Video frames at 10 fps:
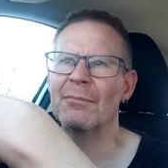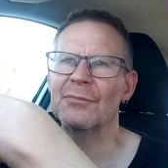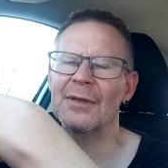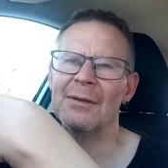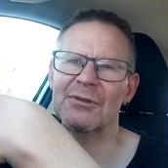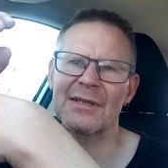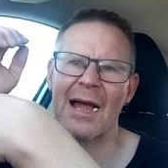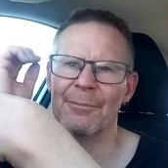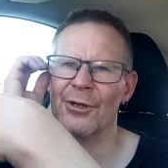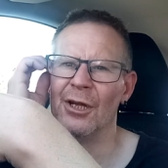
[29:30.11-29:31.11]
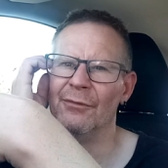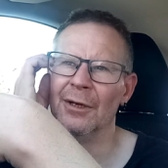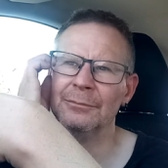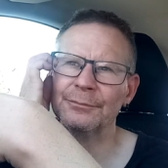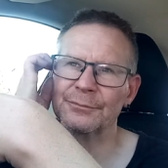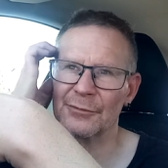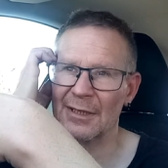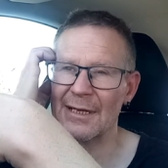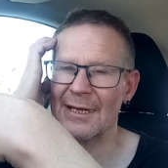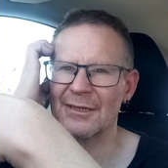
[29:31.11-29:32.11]
It was slammed over, I
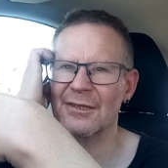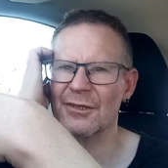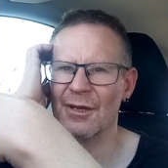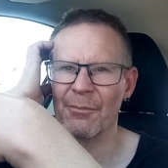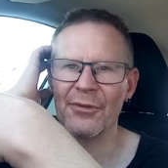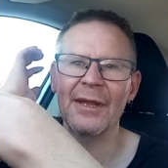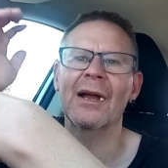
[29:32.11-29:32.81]
connected to something.